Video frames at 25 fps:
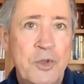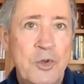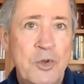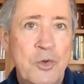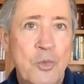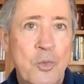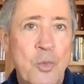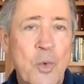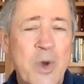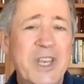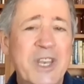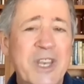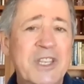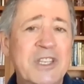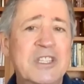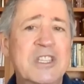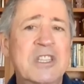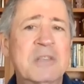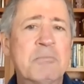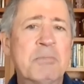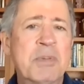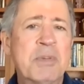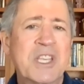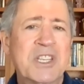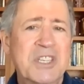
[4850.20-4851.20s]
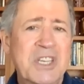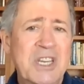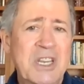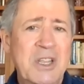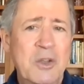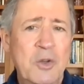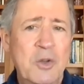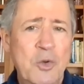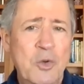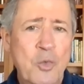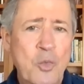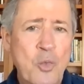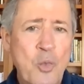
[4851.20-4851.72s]
what is the best
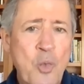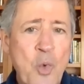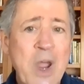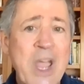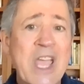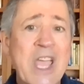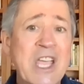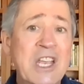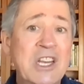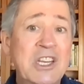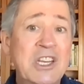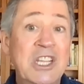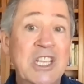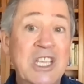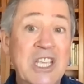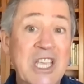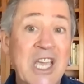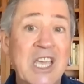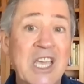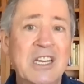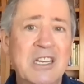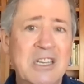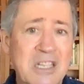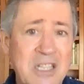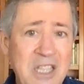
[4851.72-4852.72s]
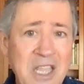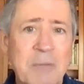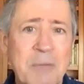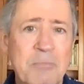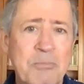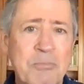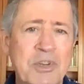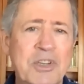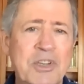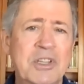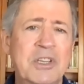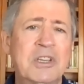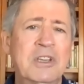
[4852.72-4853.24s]
way to get to that
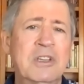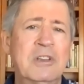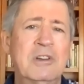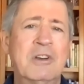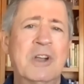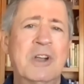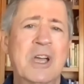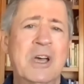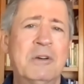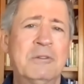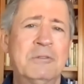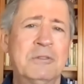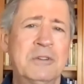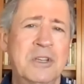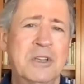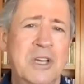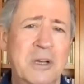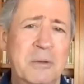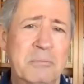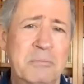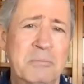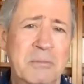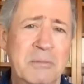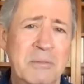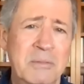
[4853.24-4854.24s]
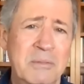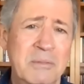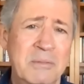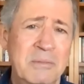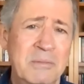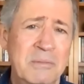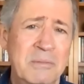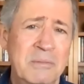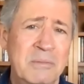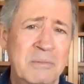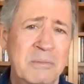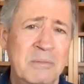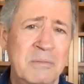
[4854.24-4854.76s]
particular outcome.
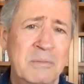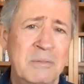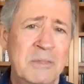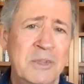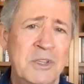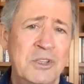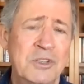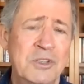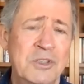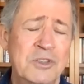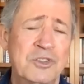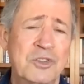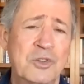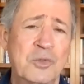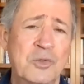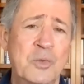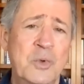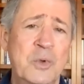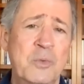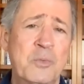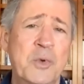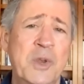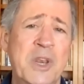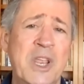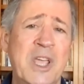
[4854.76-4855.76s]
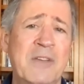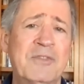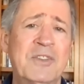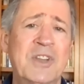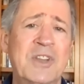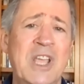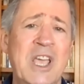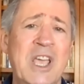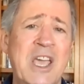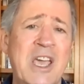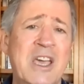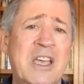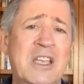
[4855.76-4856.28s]
So we would have
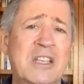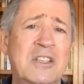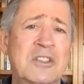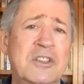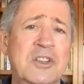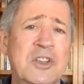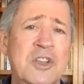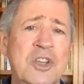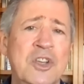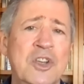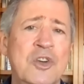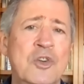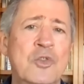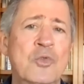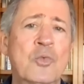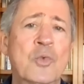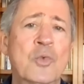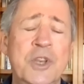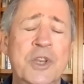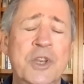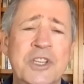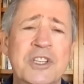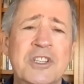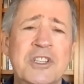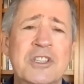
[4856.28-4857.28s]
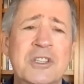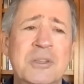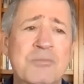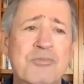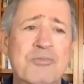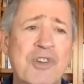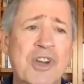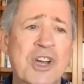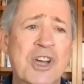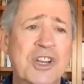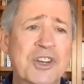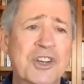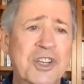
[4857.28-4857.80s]
to ask, what is the
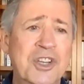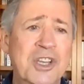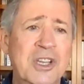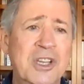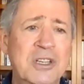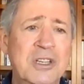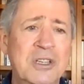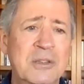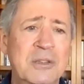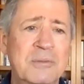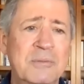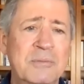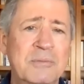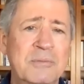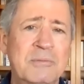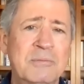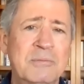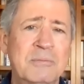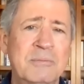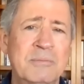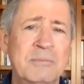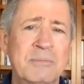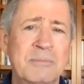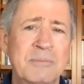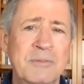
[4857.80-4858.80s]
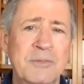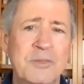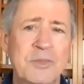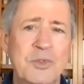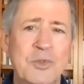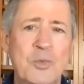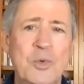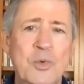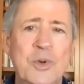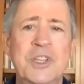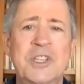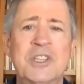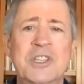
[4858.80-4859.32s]
project?
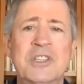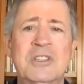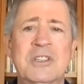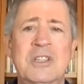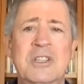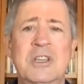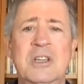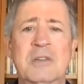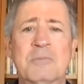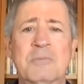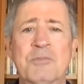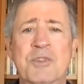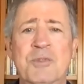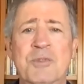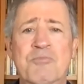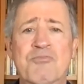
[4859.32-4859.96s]
What is the, the